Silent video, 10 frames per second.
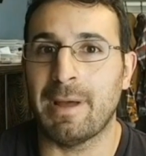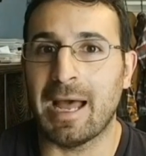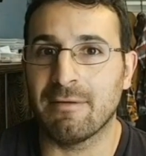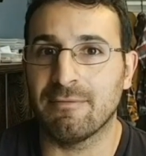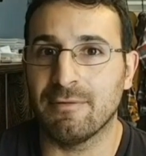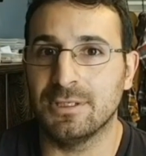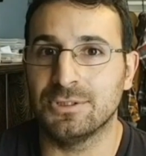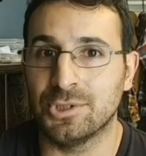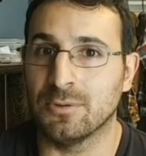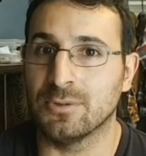pack
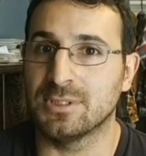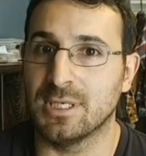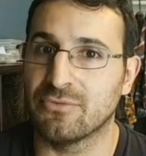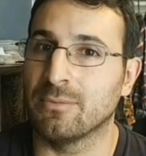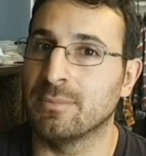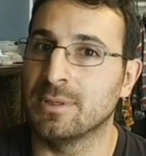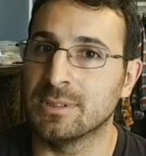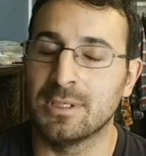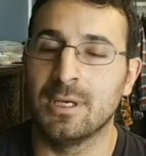fresh jungle sets from this